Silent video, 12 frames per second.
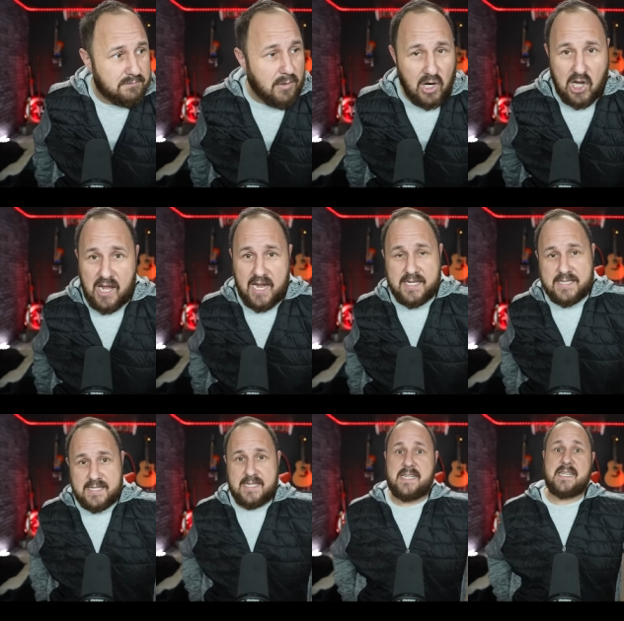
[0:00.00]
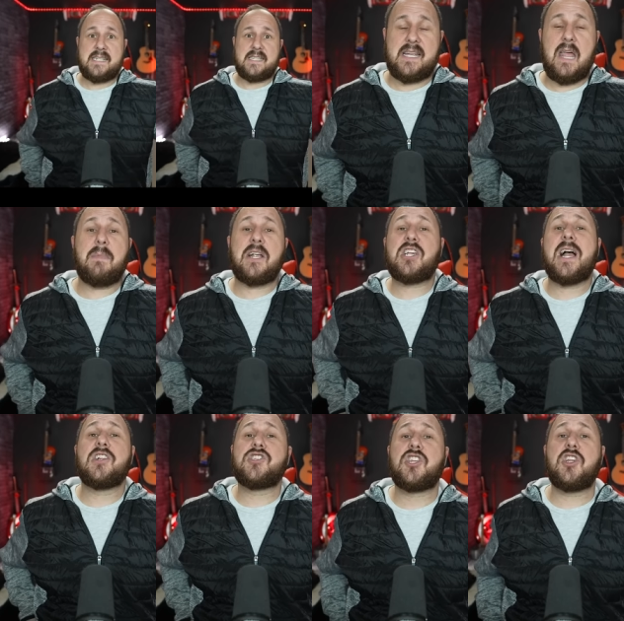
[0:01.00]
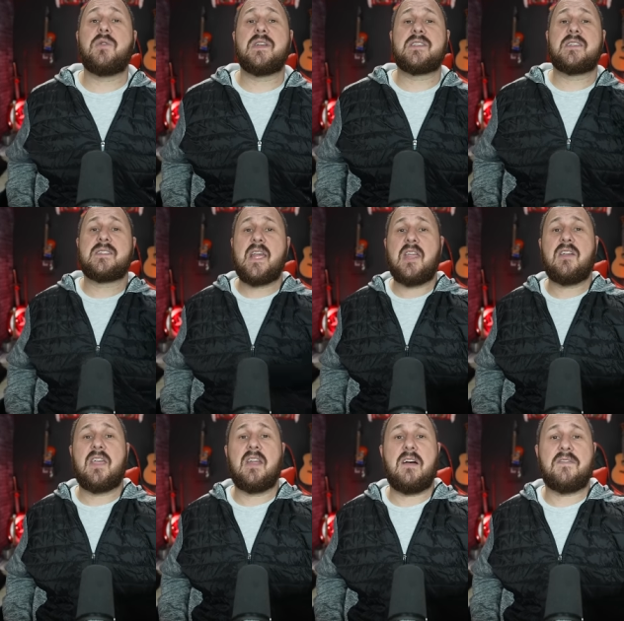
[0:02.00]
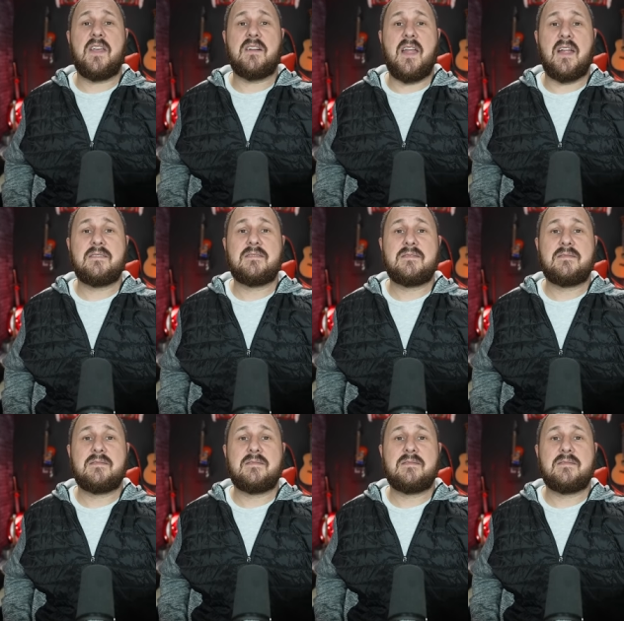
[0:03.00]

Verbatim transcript: Barclay. Okay, my challenge to you is take your kid off the internet.